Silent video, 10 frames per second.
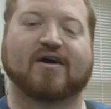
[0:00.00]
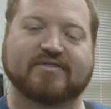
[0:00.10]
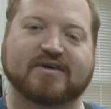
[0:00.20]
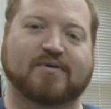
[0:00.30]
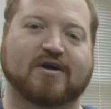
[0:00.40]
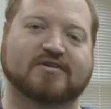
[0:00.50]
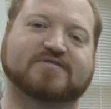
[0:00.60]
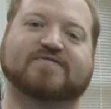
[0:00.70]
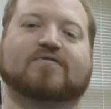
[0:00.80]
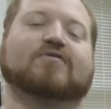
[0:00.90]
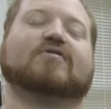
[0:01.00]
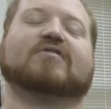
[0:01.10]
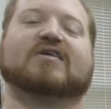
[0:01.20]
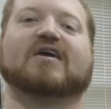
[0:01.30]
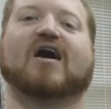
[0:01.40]
all the parts for
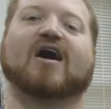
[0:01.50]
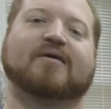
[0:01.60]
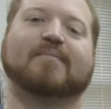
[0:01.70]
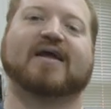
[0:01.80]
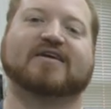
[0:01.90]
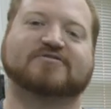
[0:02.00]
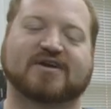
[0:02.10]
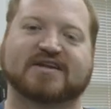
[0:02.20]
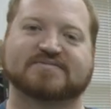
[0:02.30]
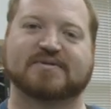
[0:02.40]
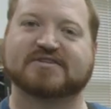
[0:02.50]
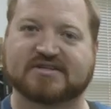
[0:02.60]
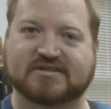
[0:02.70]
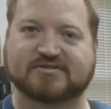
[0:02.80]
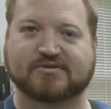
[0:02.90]
the automatic
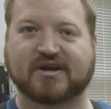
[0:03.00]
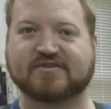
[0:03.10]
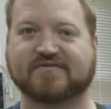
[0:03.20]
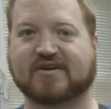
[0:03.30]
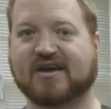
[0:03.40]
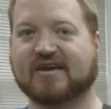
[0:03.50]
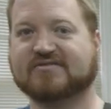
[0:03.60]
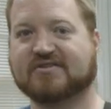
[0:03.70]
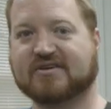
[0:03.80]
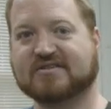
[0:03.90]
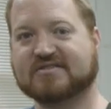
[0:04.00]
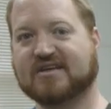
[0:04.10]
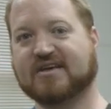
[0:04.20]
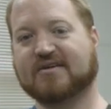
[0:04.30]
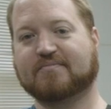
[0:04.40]
transmission's transfer case. You can
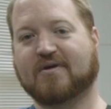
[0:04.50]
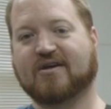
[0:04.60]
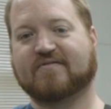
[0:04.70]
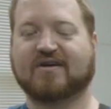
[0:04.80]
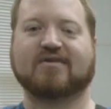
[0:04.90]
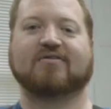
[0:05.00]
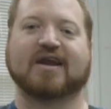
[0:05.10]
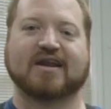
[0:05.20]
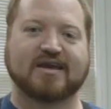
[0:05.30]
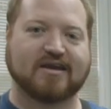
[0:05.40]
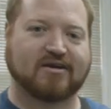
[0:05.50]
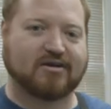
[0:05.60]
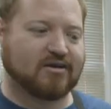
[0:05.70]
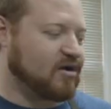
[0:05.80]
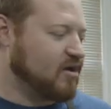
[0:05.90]
see part of it right
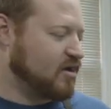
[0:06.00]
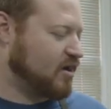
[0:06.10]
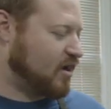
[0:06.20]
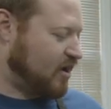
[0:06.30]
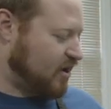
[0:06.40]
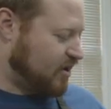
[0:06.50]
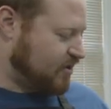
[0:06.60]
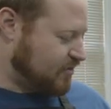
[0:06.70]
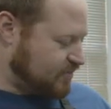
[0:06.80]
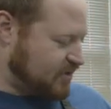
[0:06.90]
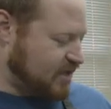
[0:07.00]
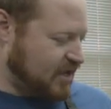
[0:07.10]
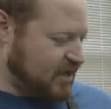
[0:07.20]
here. And